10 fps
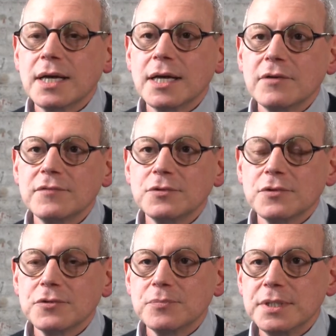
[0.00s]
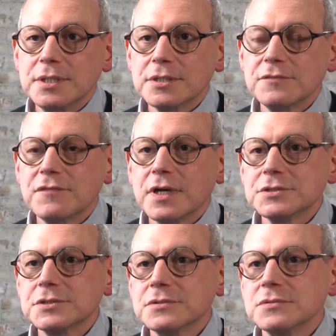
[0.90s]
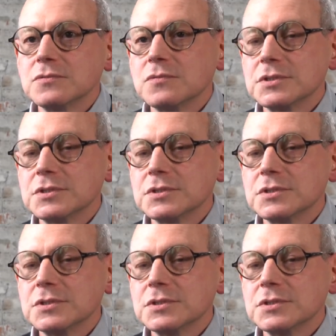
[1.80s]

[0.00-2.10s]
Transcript: have an orthopedic infection,